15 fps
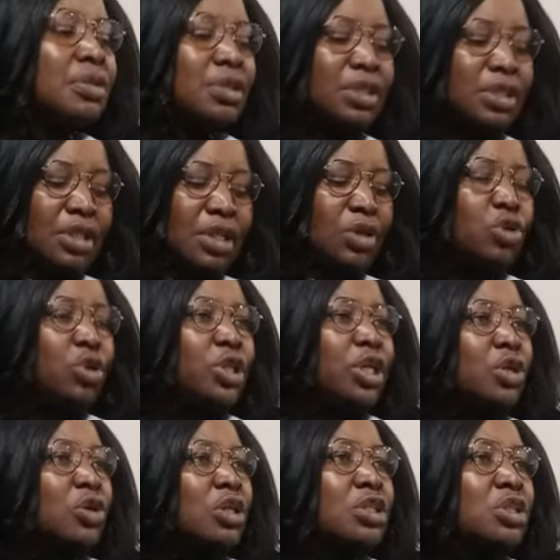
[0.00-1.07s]
Yeah. Then
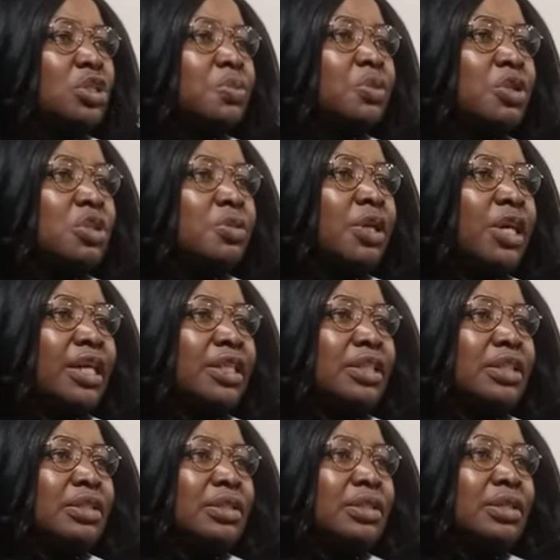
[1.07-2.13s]
they cut it small like
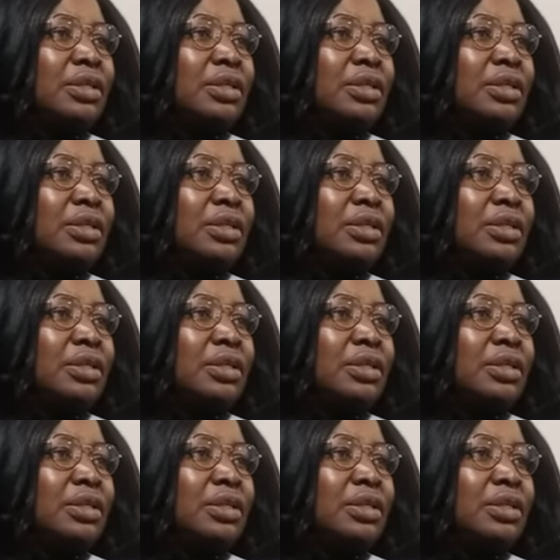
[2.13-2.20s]
this.